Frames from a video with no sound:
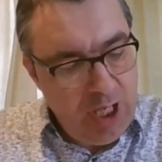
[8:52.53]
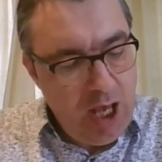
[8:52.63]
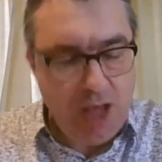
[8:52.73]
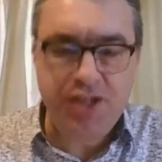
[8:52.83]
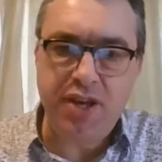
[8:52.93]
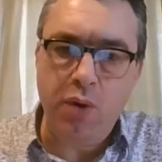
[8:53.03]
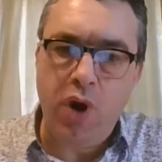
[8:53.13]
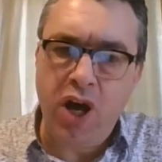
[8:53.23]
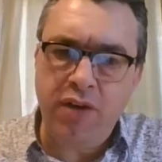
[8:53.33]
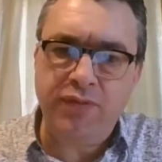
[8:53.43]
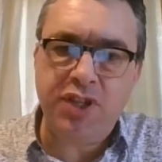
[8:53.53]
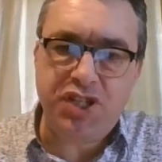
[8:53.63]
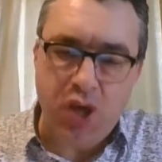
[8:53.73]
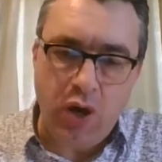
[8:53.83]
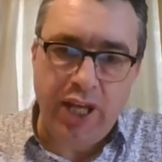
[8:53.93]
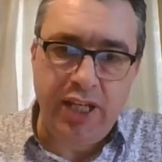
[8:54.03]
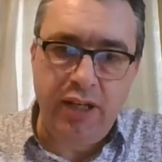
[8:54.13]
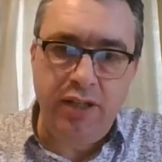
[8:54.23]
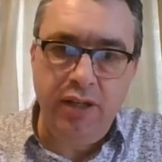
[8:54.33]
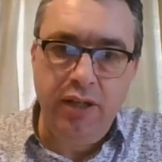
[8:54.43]
and so I've
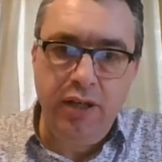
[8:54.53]
decided